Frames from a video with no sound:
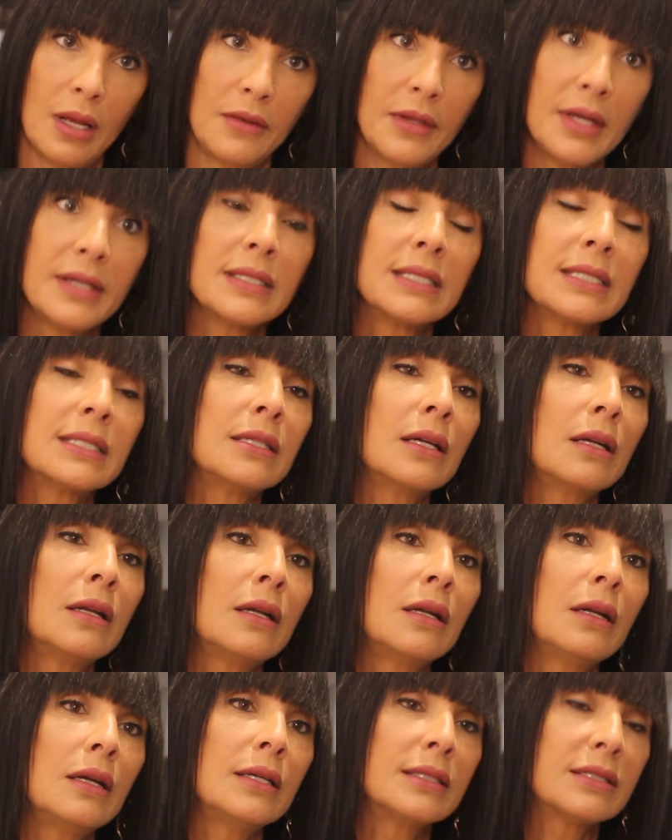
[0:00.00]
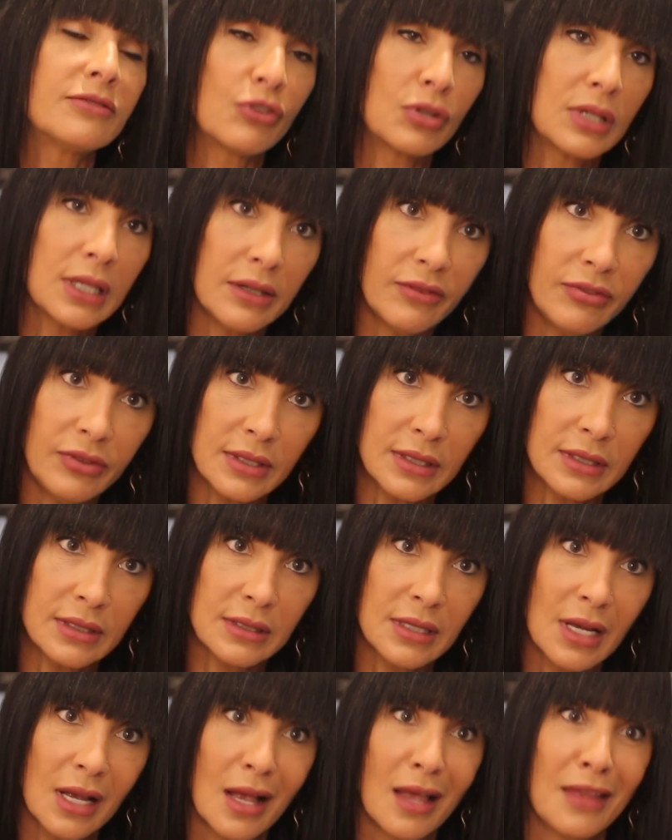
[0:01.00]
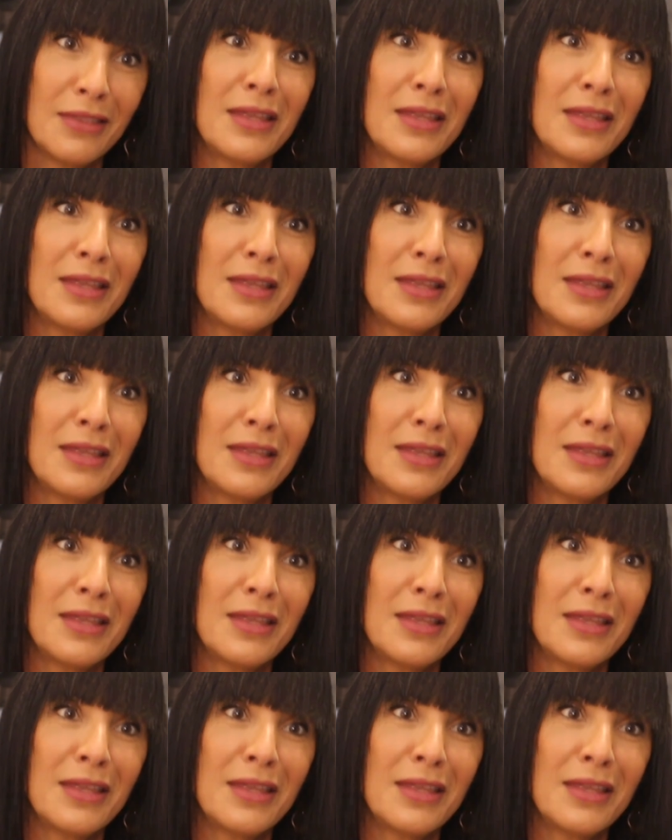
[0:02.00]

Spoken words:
There is still His forgiveness.